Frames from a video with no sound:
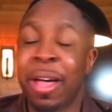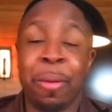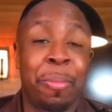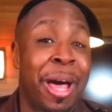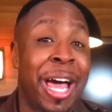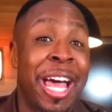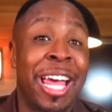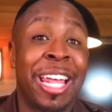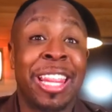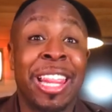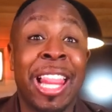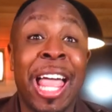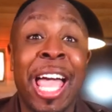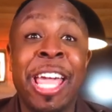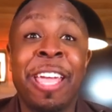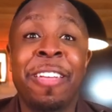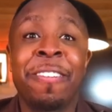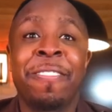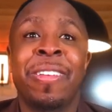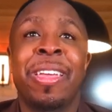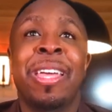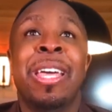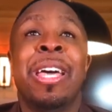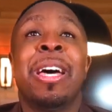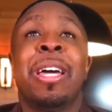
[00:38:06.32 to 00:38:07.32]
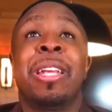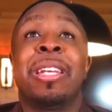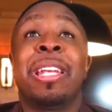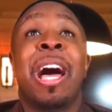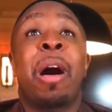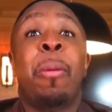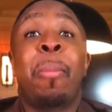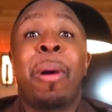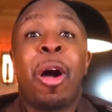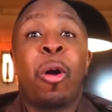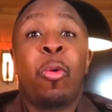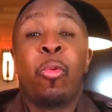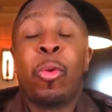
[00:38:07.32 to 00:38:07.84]
not my life,
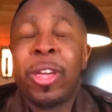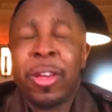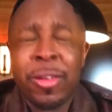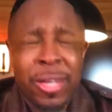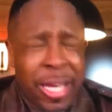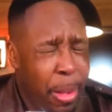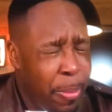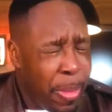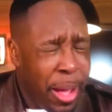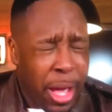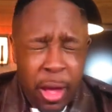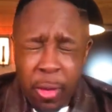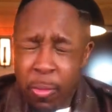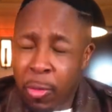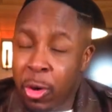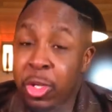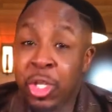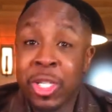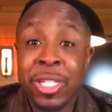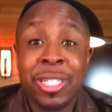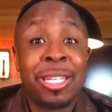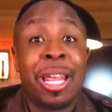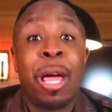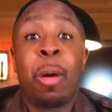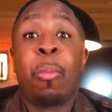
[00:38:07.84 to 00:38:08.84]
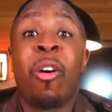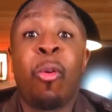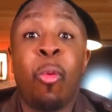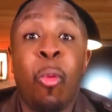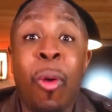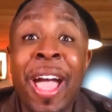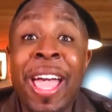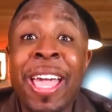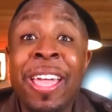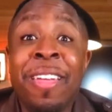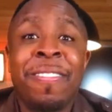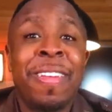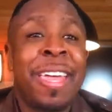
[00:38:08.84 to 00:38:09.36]
not my will, not my emotions, not my
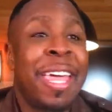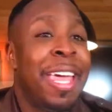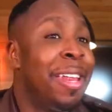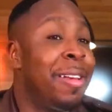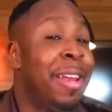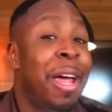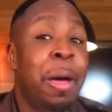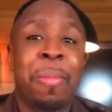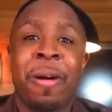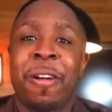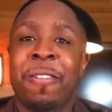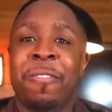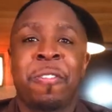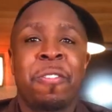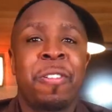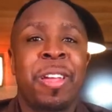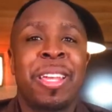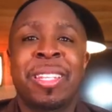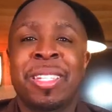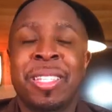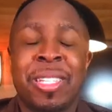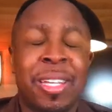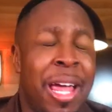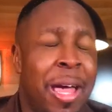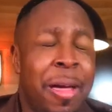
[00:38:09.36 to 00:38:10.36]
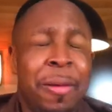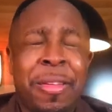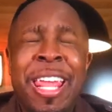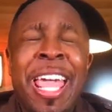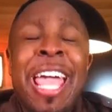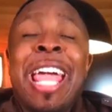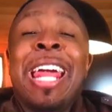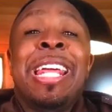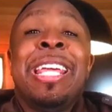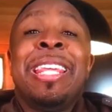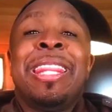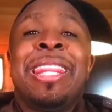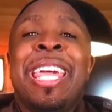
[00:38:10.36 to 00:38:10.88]
wife, not my friends, not
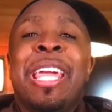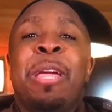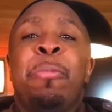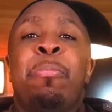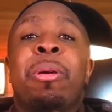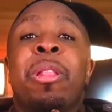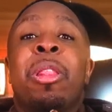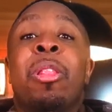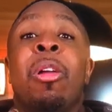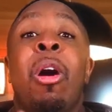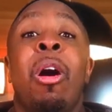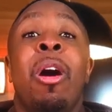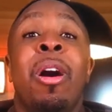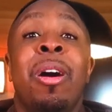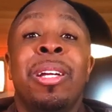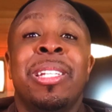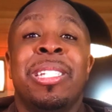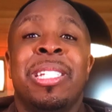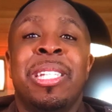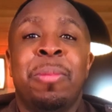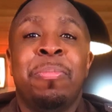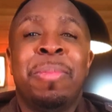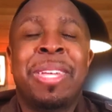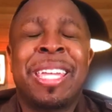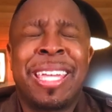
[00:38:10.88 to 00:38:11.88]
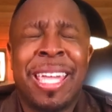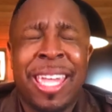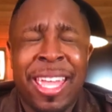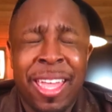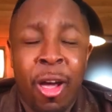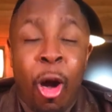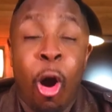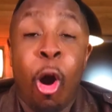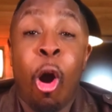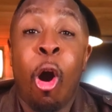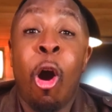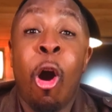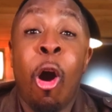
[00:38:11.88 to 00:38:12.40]
anything belongs to me.
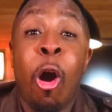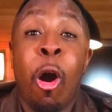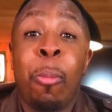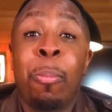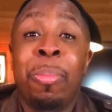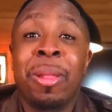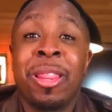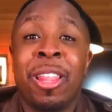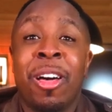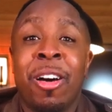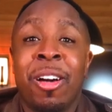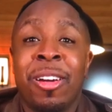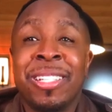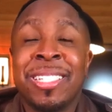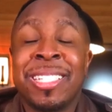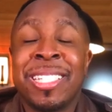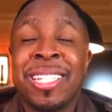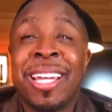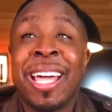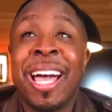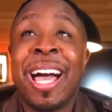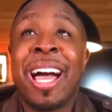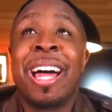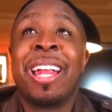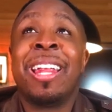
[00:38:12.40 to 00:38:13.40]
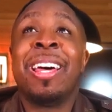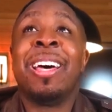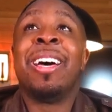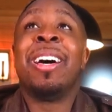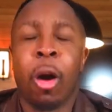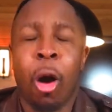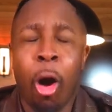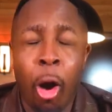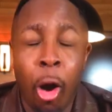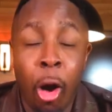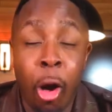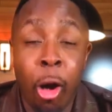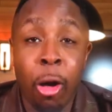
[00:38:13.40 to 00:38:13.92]
It all belongs to God.
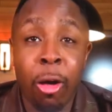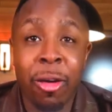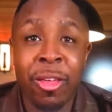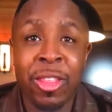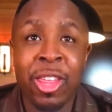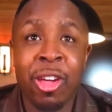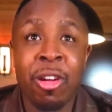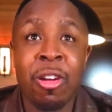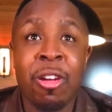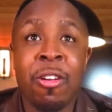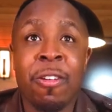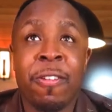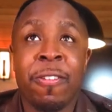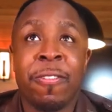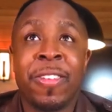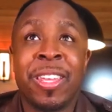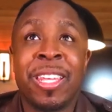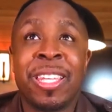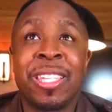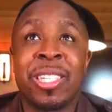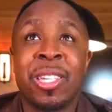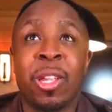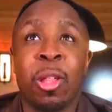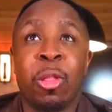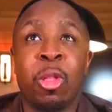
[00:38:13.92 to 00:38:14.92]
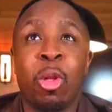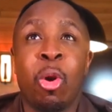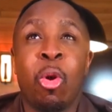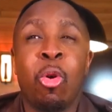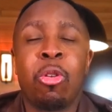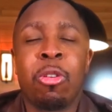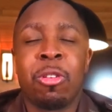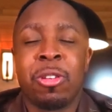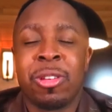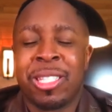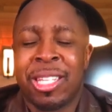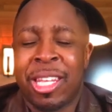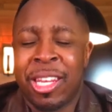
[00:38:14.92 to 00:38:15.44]
All the earth is the
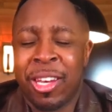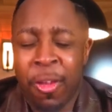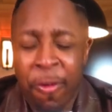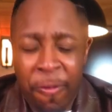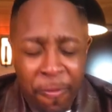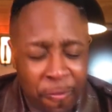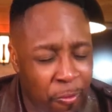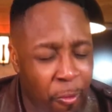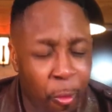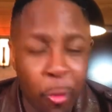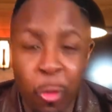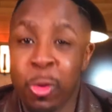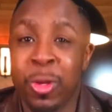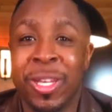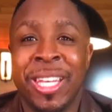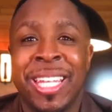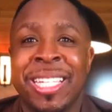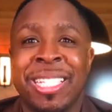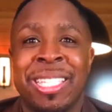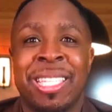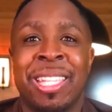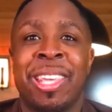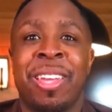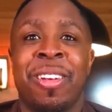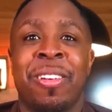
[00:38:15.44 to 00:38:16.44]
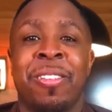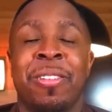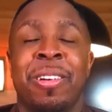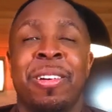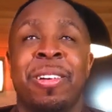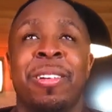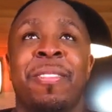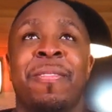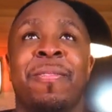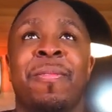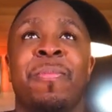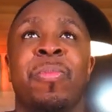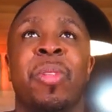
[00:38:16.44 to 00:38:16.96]
Lord's and the fullness
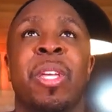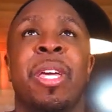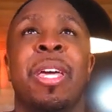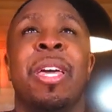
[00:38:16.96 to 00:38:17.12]
thereof.